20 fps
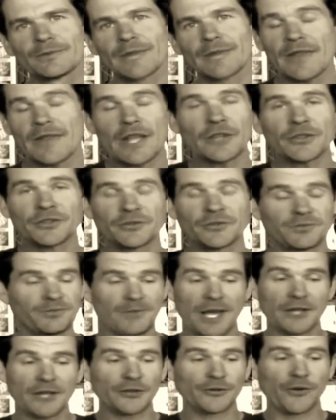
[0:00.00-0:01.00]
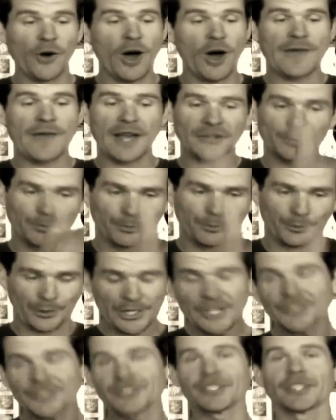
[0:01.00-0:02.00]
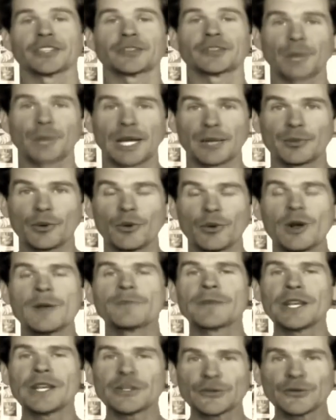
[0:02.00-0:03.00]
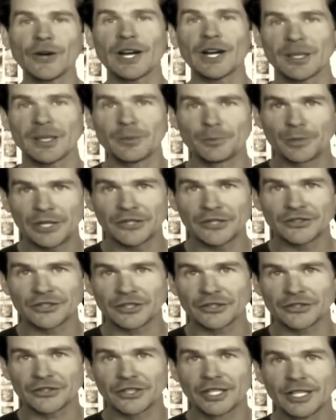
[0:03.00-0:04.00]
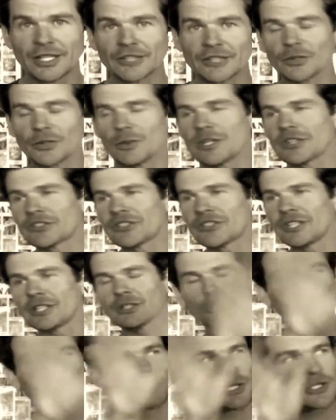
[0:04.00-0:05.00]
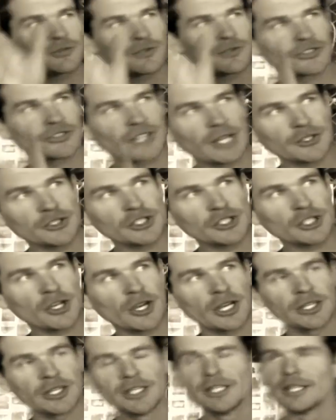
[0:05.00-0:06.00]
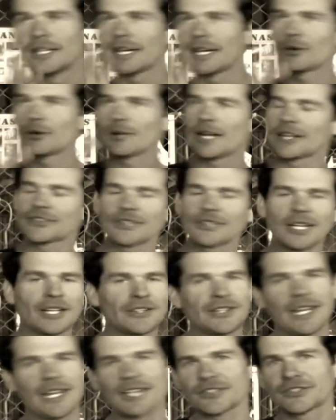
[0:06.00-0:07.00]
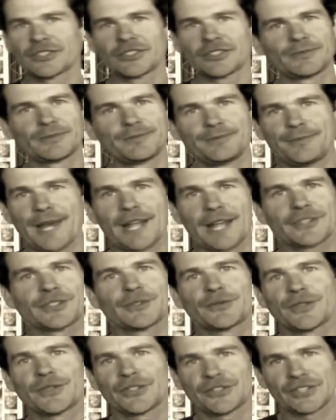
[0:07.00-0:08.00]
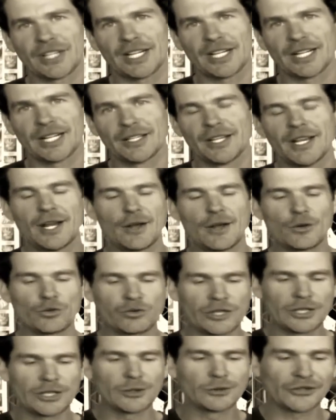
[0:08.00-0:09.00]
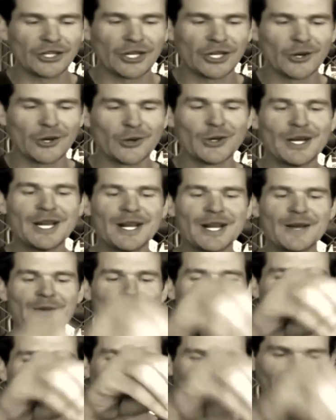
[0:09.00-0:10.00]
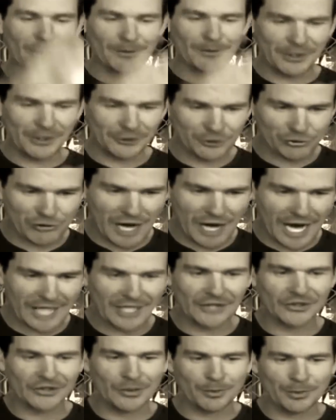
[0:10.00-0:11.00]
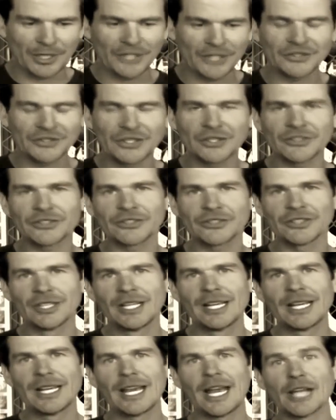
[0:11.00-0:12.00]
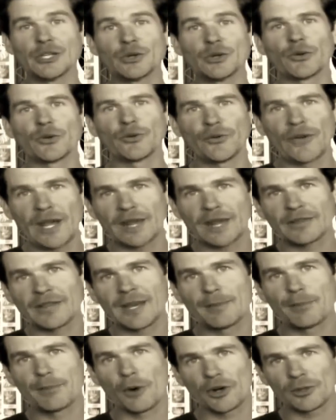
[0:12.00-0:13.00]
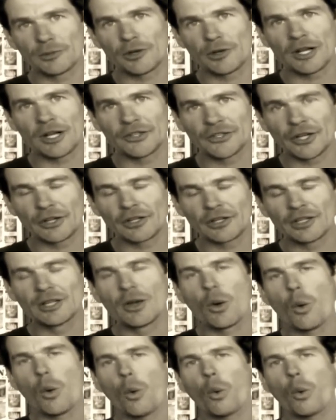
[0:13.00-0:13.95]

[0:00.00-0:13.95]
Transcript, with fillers: And that's fine, that's business, people. It's fucking business. So when you see a little picture of a sunshine and all that, that's a facade. Real deal, if something's ran as a business and you affect their bottom line dollar,